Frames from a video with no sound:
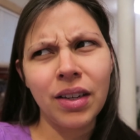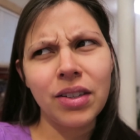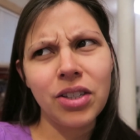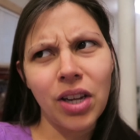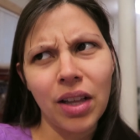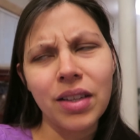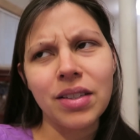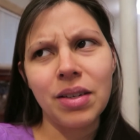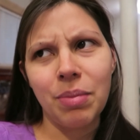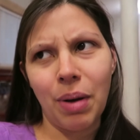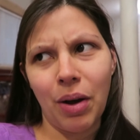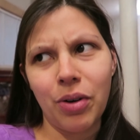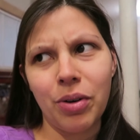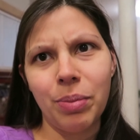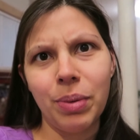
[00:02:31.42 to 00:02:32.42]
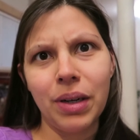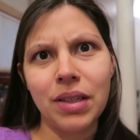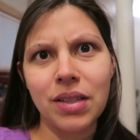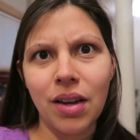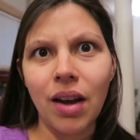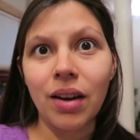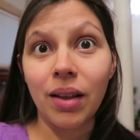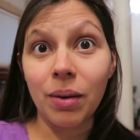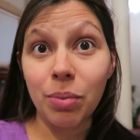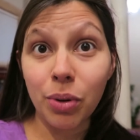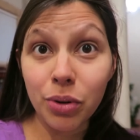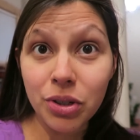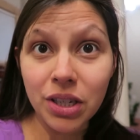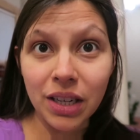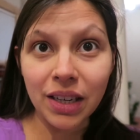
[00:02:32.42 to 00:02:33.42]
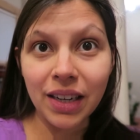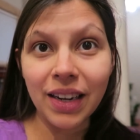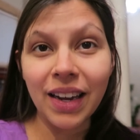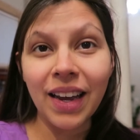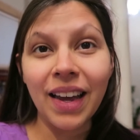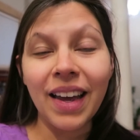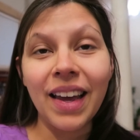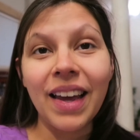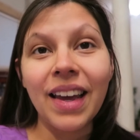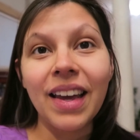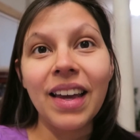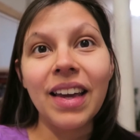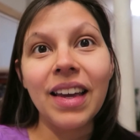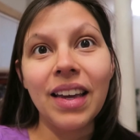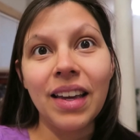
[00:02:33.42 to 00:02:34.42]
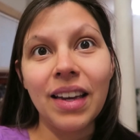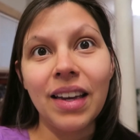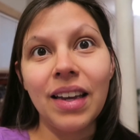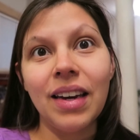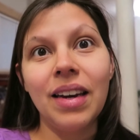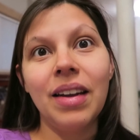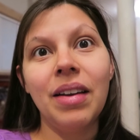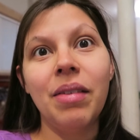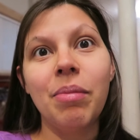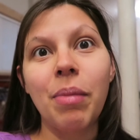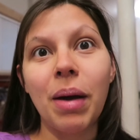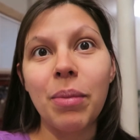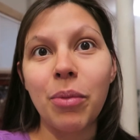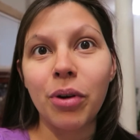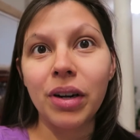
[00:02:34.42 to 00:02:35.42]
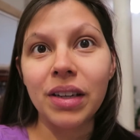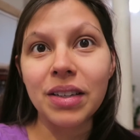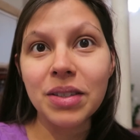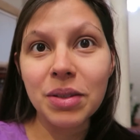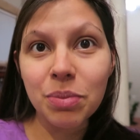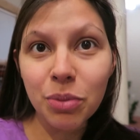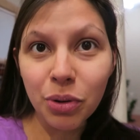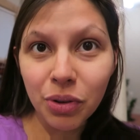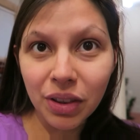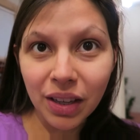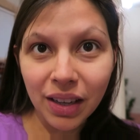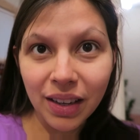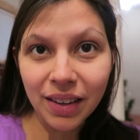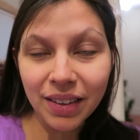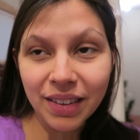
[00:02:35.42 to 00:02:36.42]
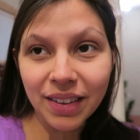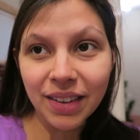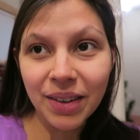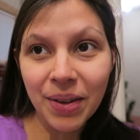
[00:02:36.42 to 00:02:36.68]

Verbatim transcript: a gelatin powder, but it's got a lot of protein in my morning smoothie.